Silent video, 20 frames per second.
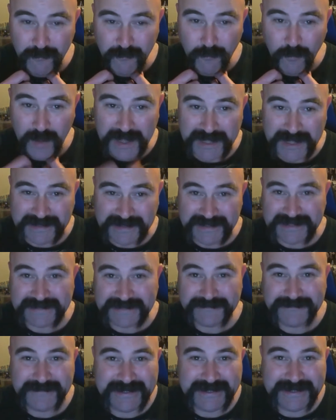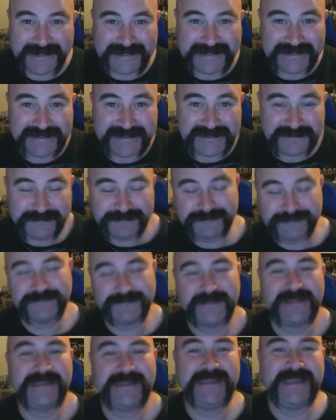Well, hi guys,
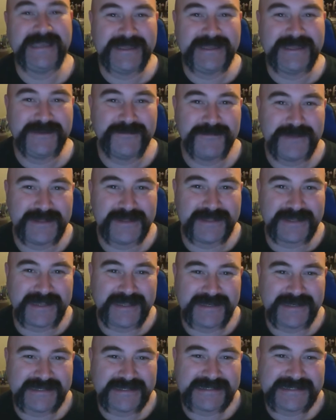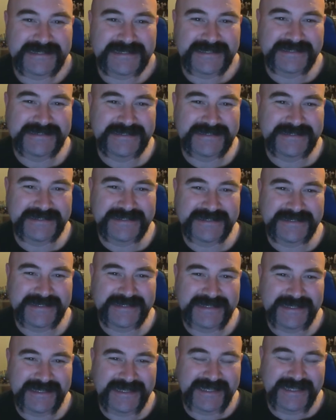Bill again.
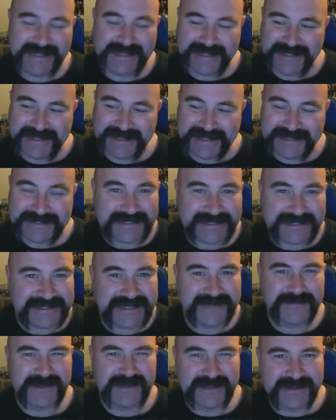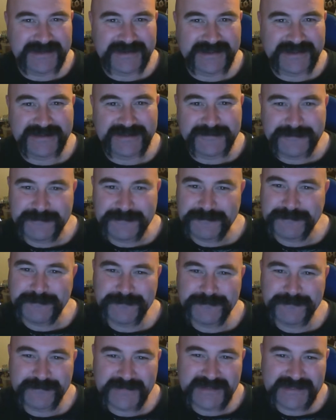It's that time of year again.
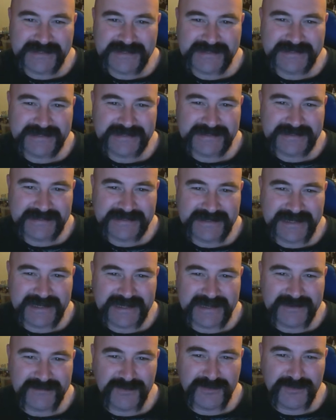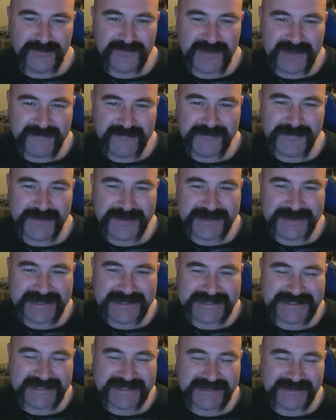Now, Movember
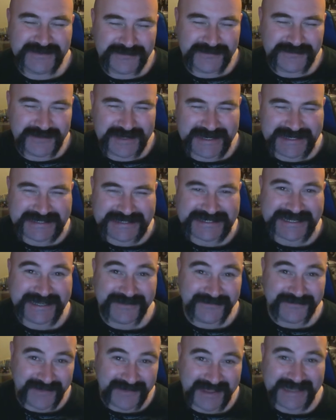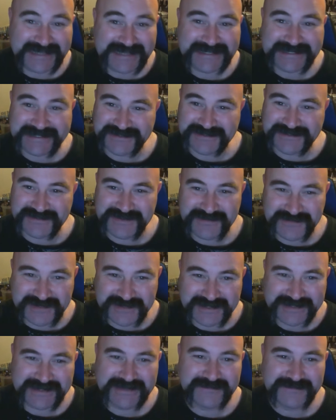is a great
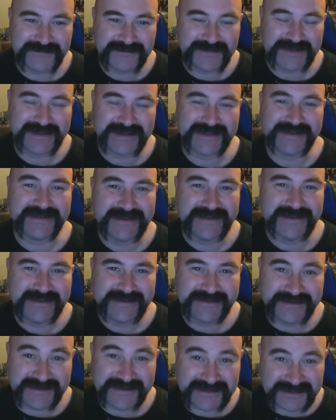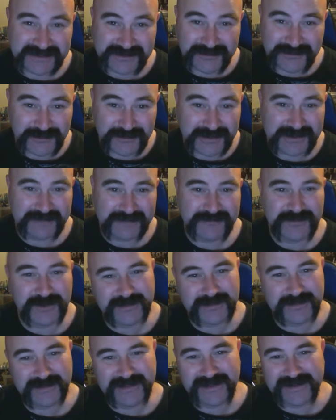event-driven campaign that's growing in
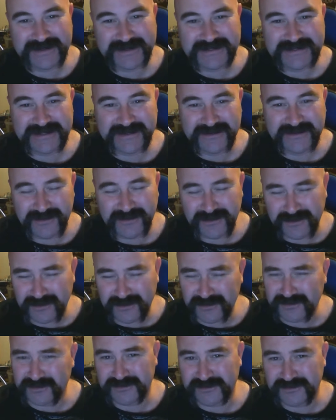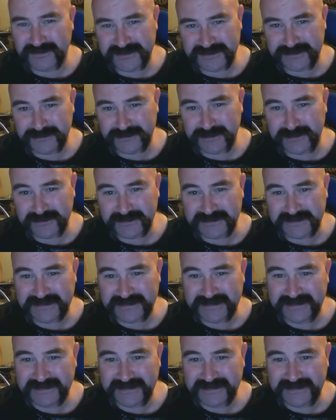popularity all across the world.